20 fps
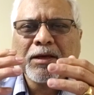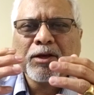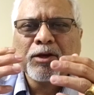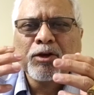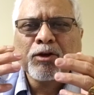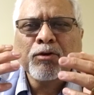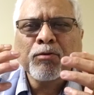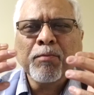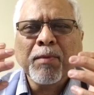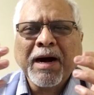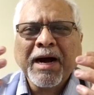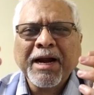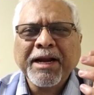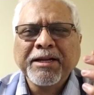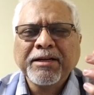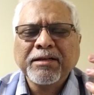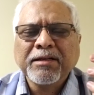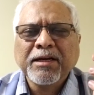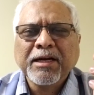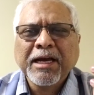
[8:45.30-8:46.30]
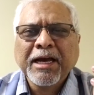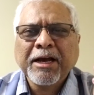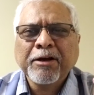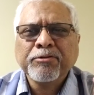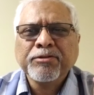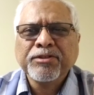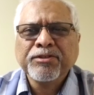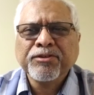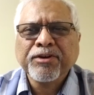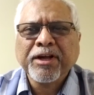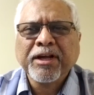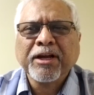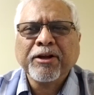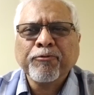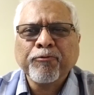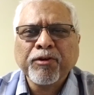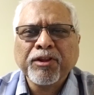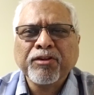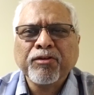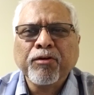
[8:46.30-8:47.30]
you might have
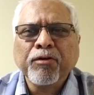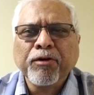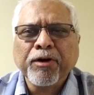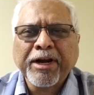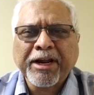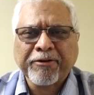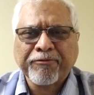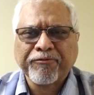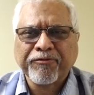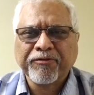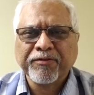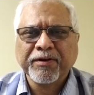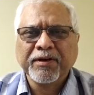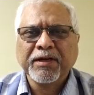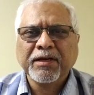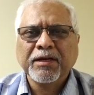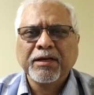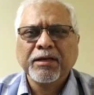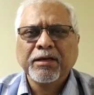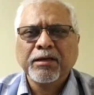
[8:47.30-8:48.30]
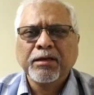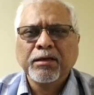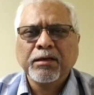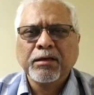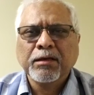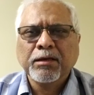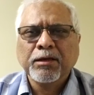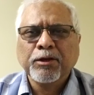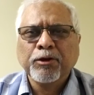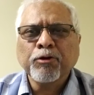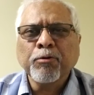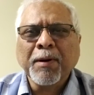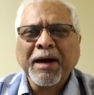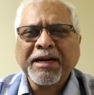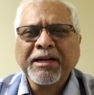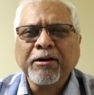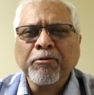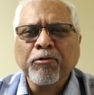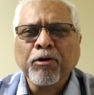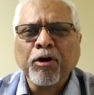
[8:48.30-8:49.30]
stricken with grief. You
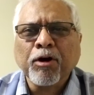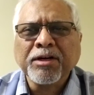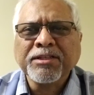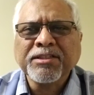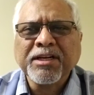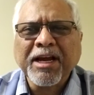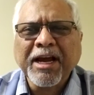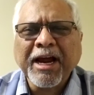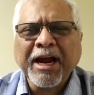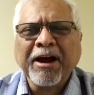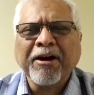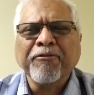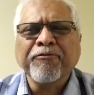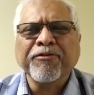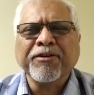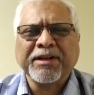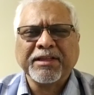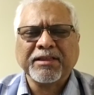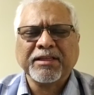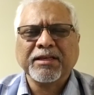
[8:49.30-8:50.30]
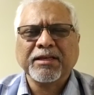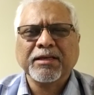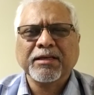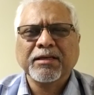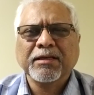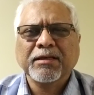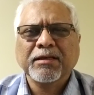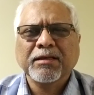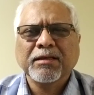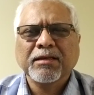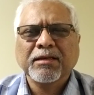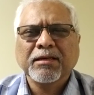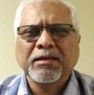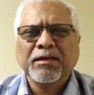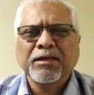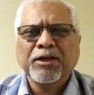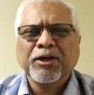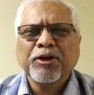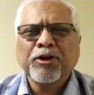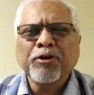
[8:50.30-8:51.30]
might have lost everything.
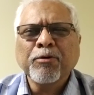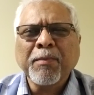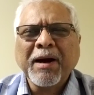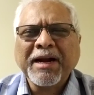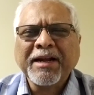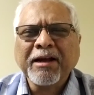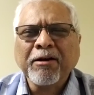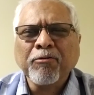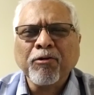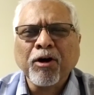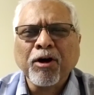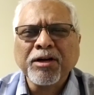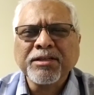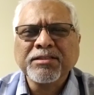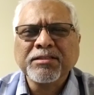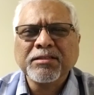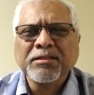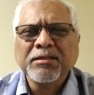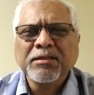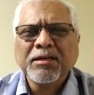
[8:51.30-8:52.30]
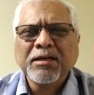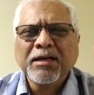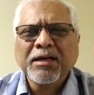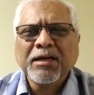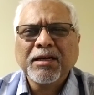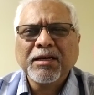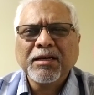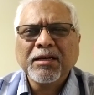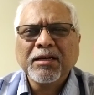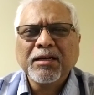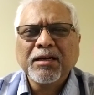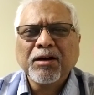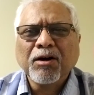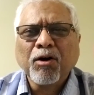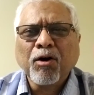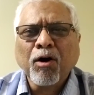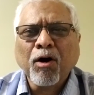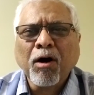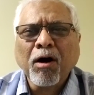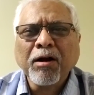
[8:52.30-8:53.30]
You might have lost
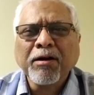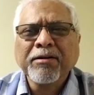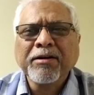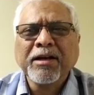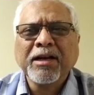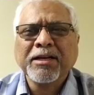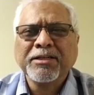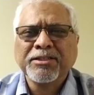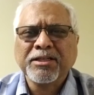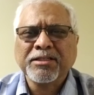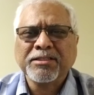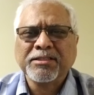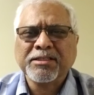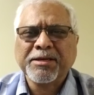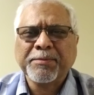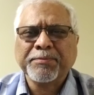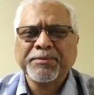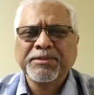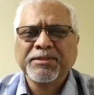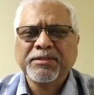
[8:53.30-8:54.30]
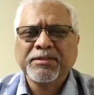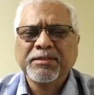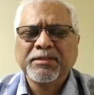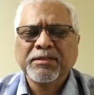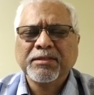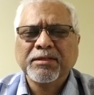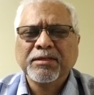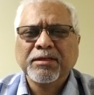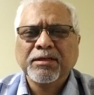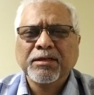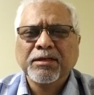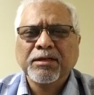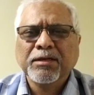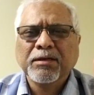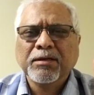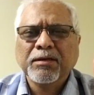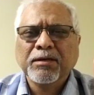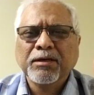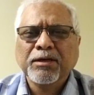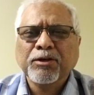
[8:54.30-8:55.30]
all relationships.
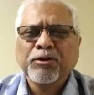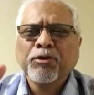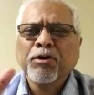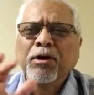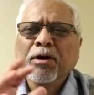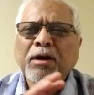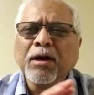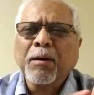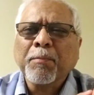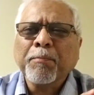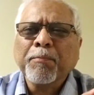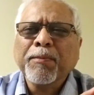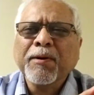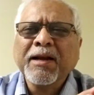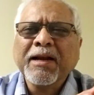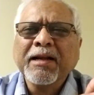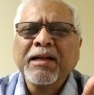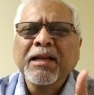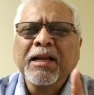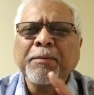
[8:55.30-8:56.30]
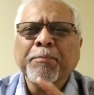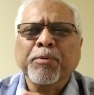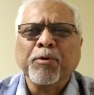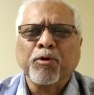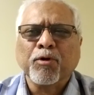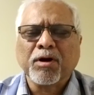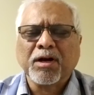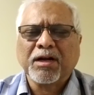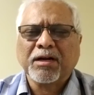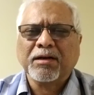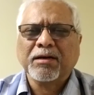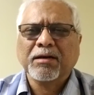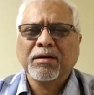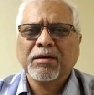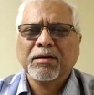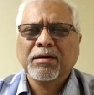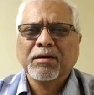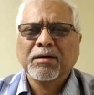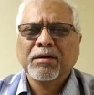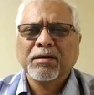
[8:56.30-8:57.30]
You're completely broken.
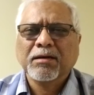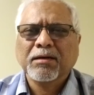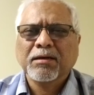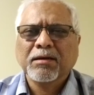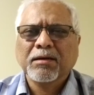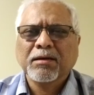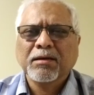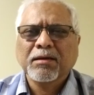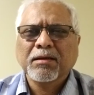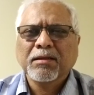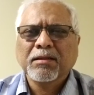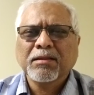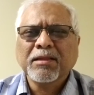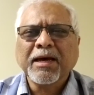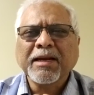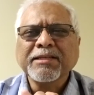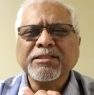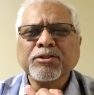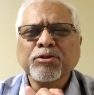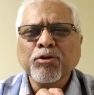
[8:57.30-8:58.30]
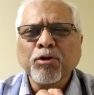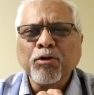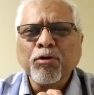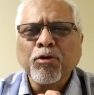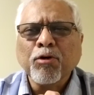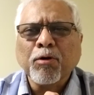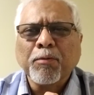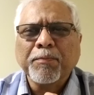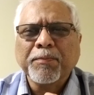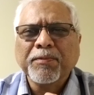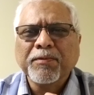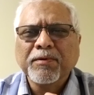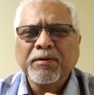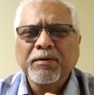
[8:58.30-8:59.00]
There is no hope.